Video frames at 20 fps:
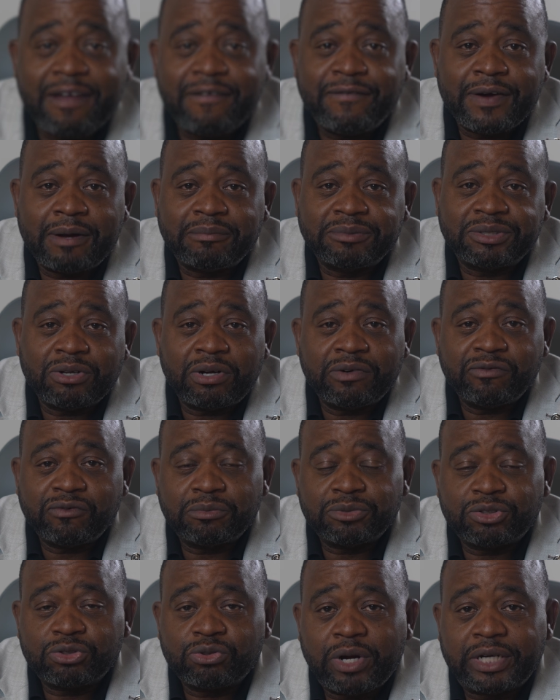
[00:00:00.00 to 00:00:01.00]
If I'm starting
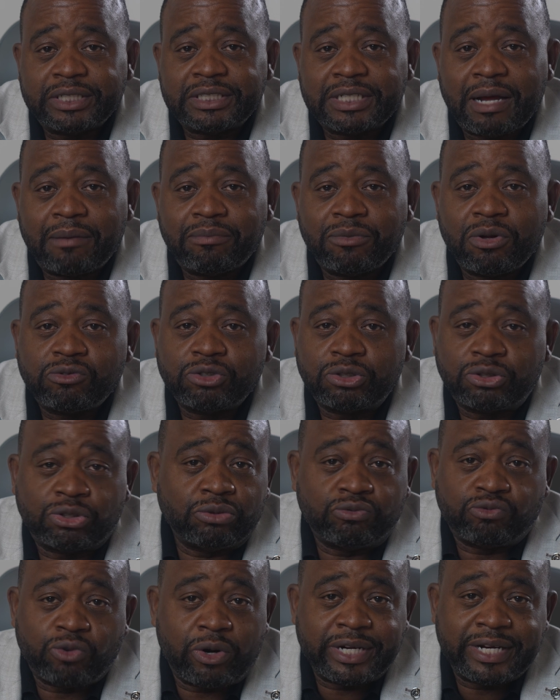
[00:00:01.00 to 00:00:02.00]
from scratch, I'm not
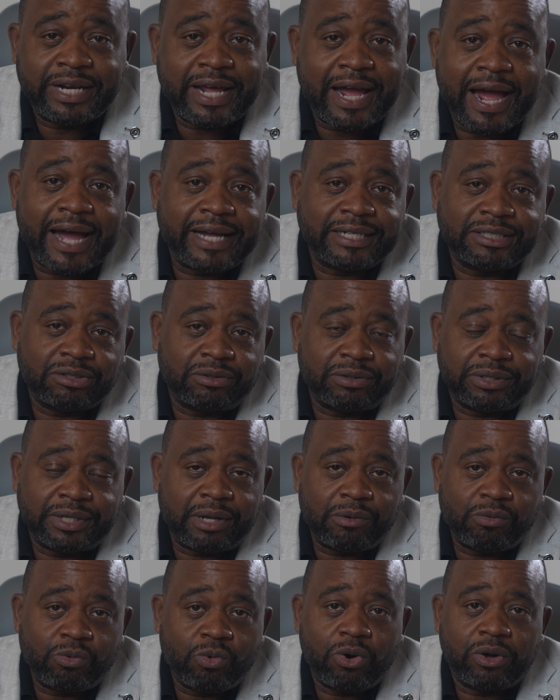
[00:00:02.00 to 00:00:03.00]
running ads on
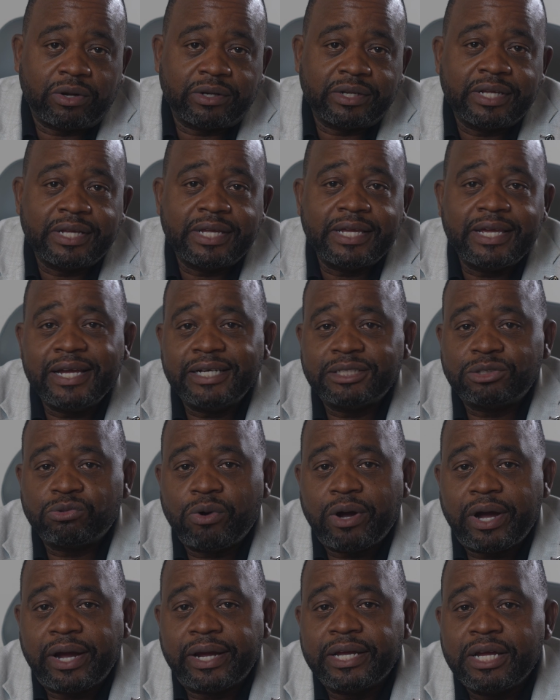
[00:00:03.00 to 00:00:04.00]
day one. Here's
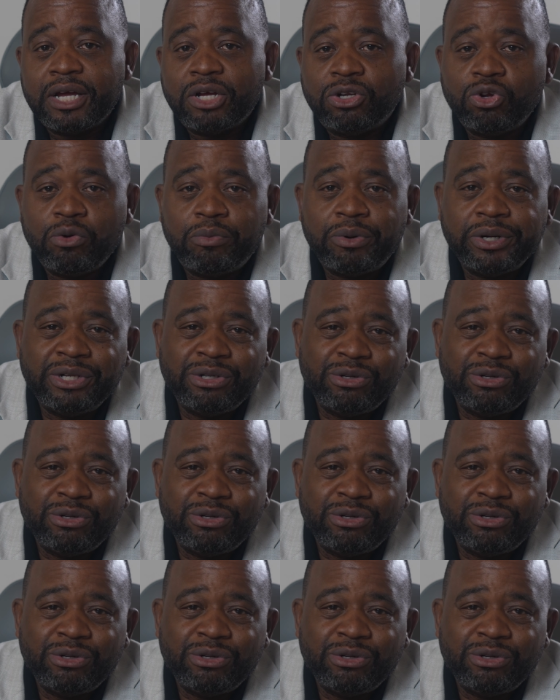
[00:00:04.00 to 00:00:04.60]
why. Nobody